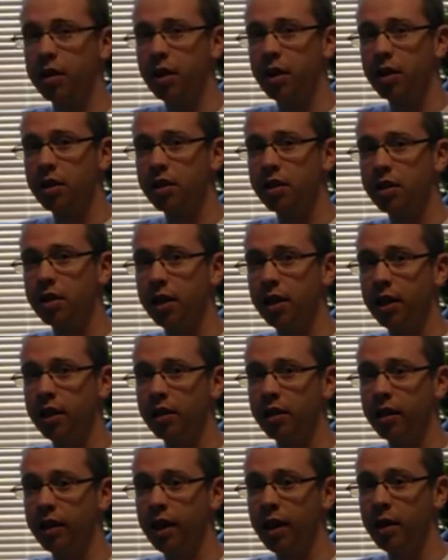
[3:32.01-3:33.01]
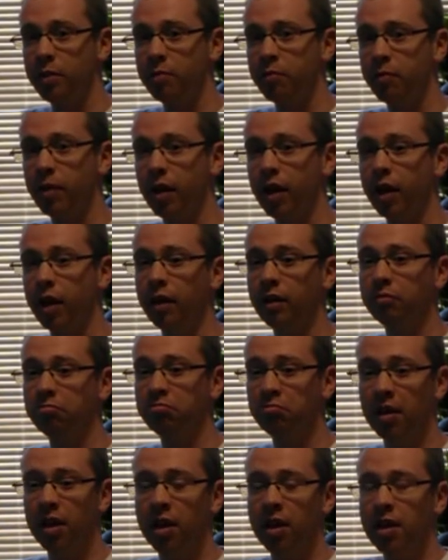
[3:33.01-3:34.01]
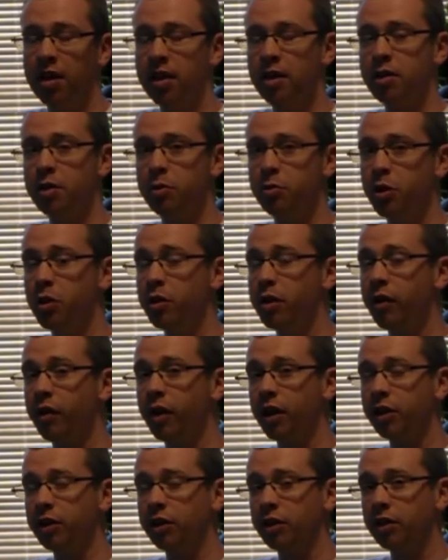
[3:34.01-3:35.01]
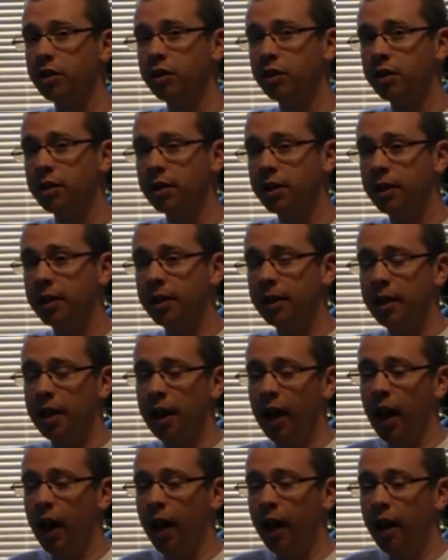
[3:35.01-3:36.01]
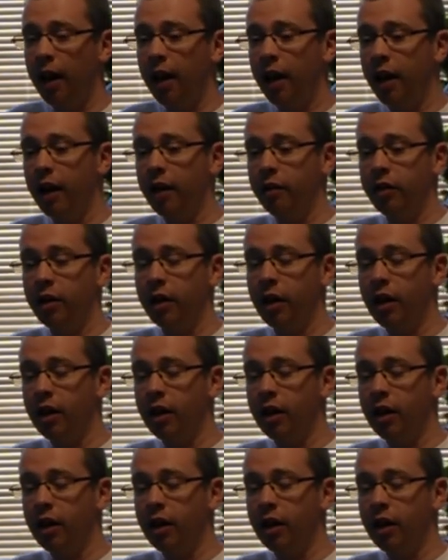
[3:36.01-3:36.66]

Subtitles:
does take the game in some new directions. If you